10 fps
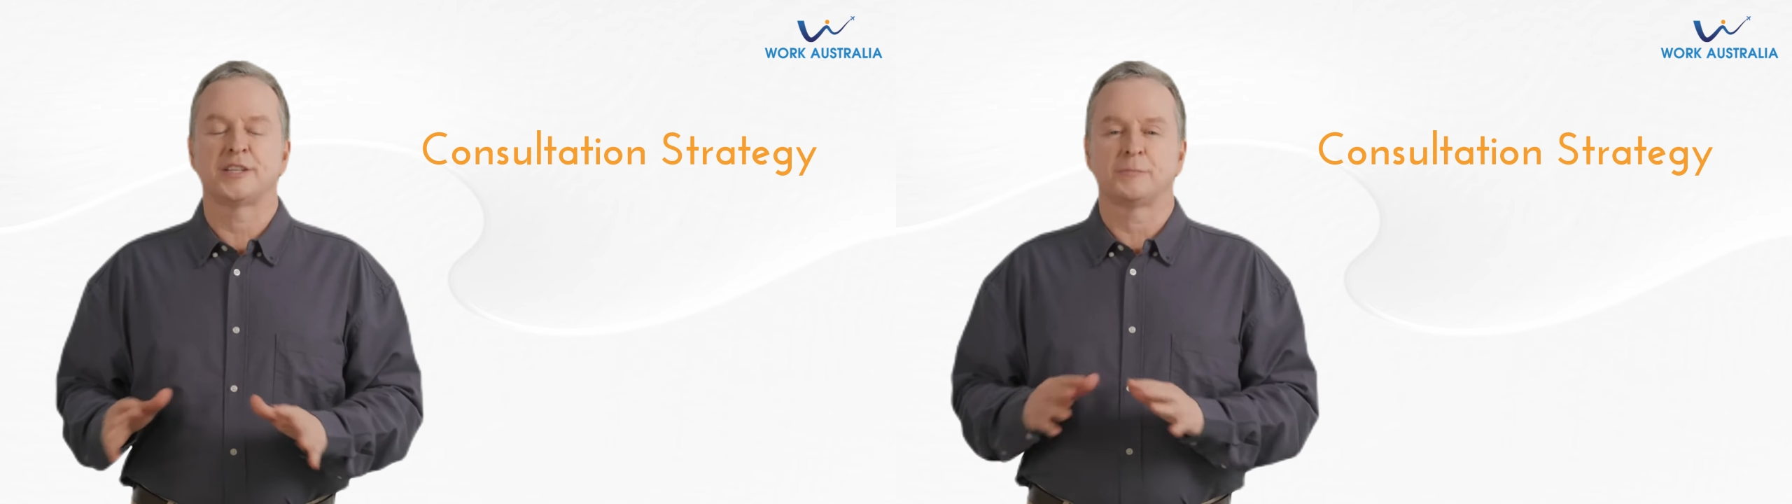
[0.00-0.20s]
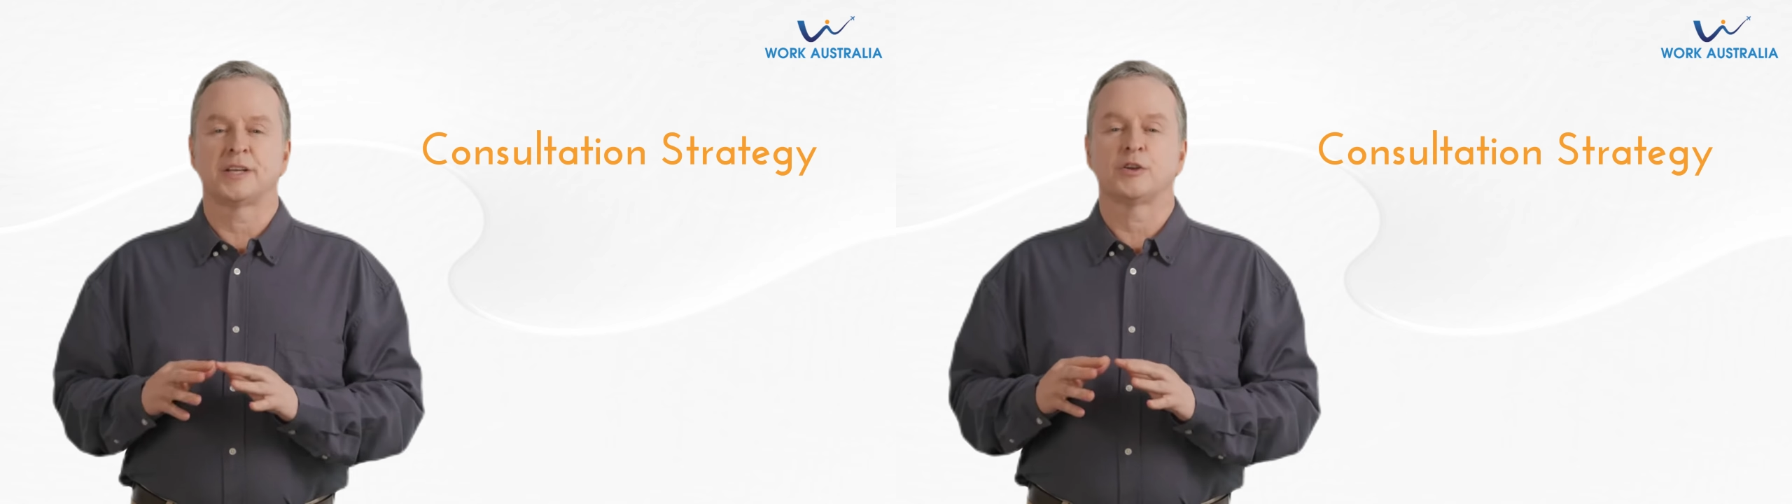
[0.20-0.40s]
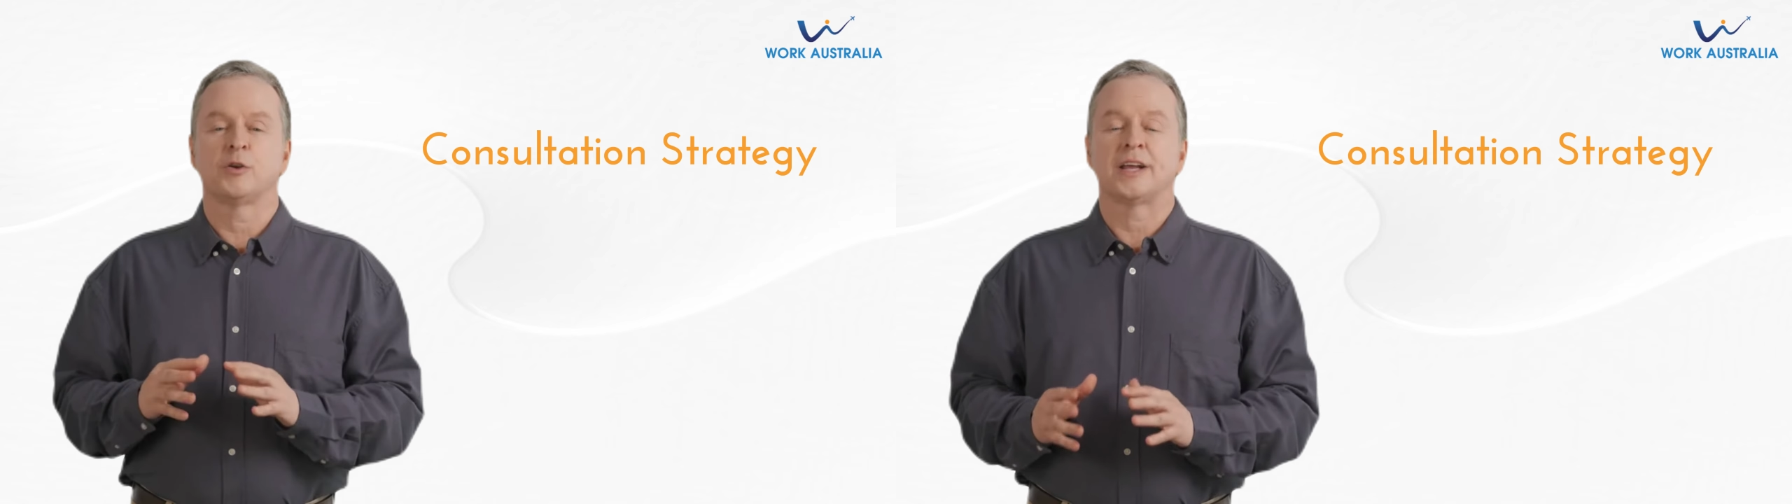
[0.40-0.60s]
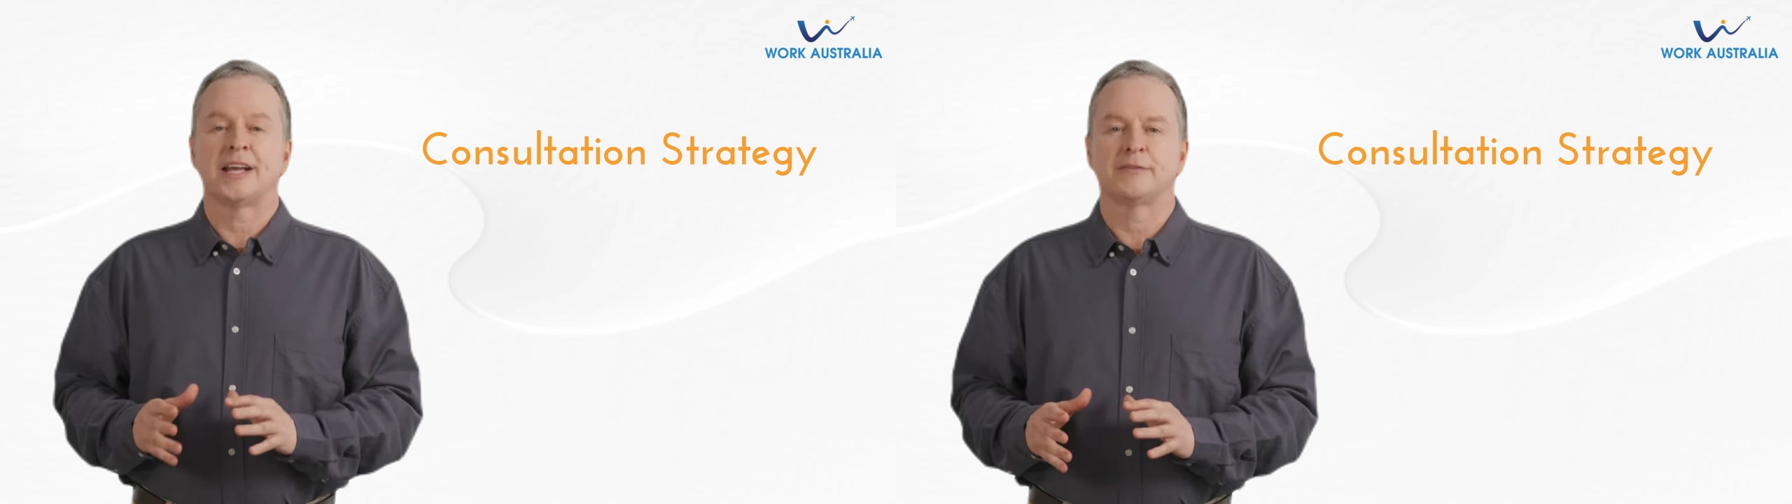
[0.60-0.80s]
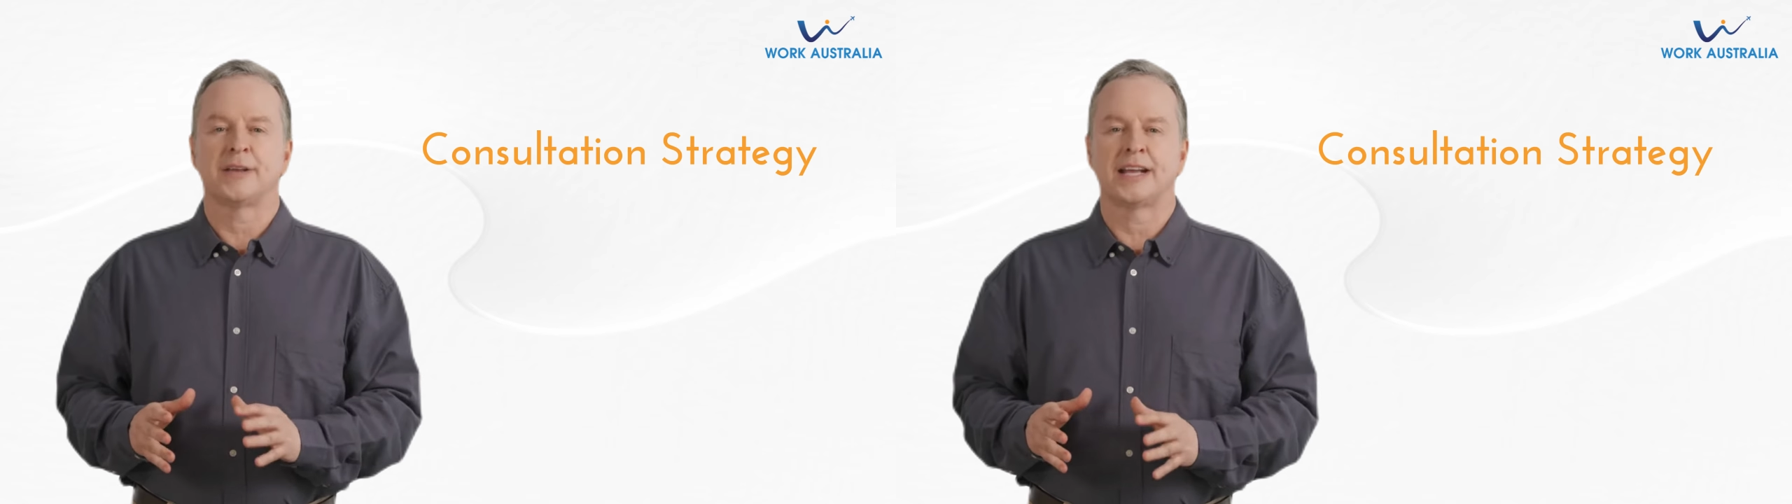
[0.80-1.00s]
to be truly
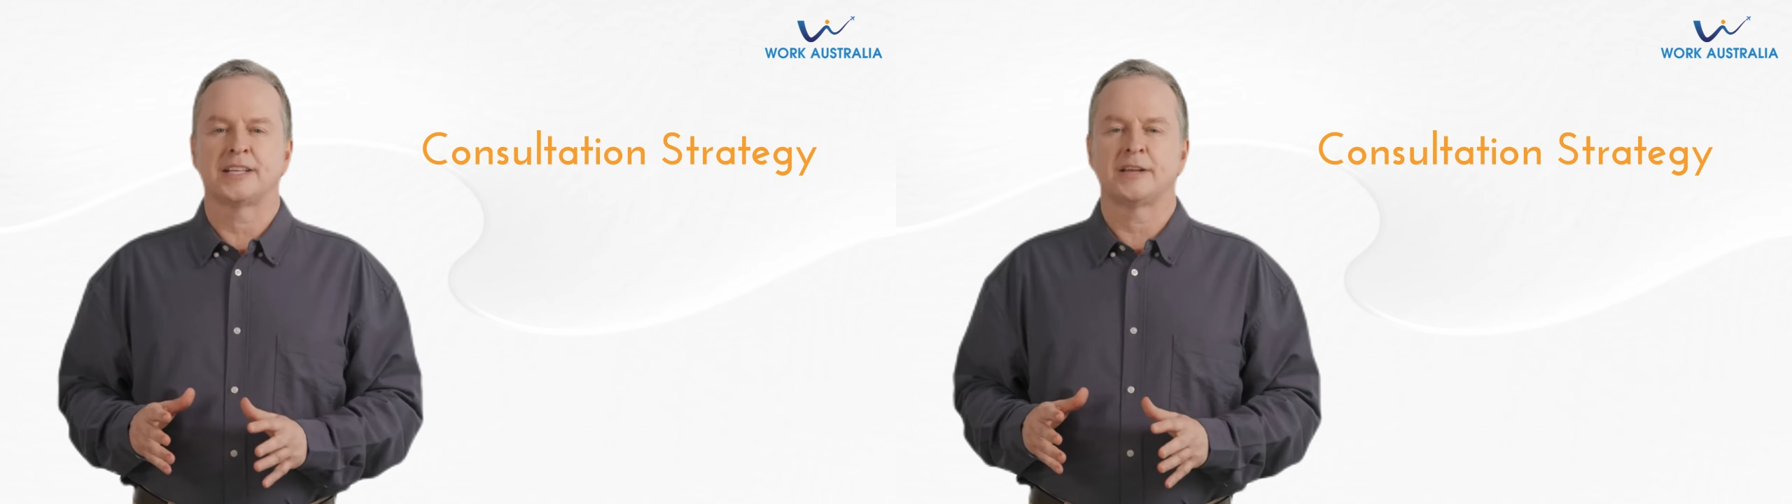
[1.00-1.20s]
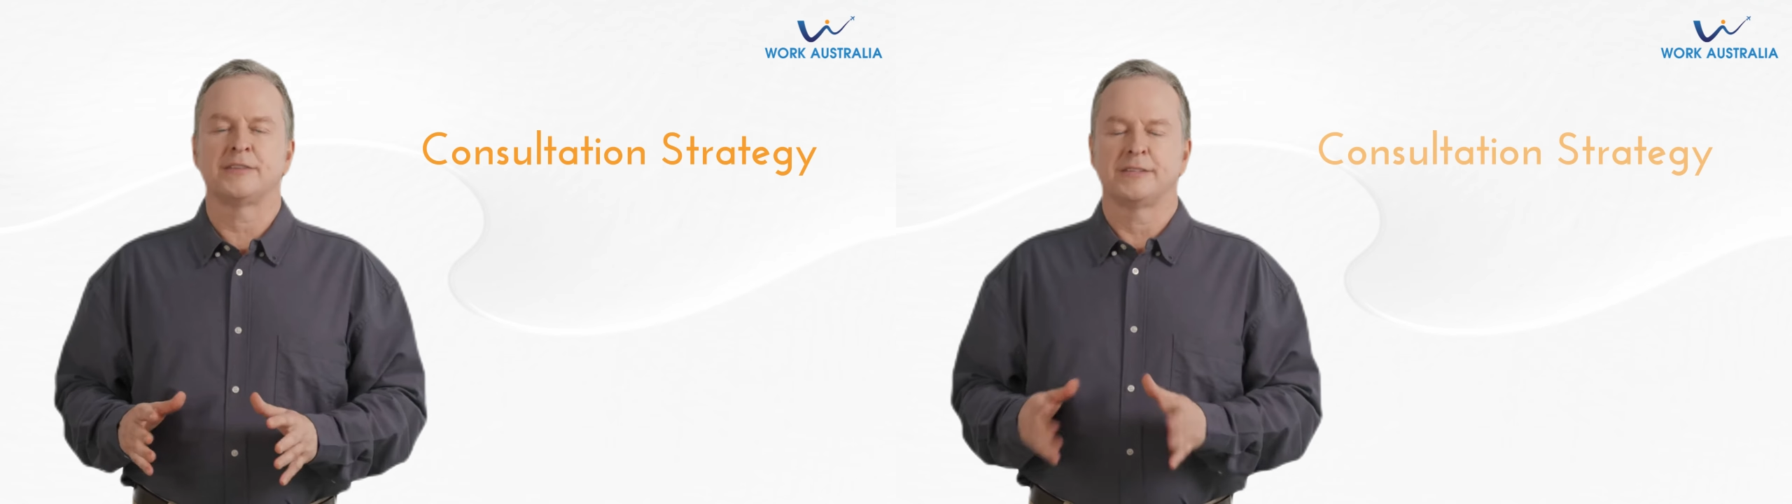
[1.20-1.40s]
effective.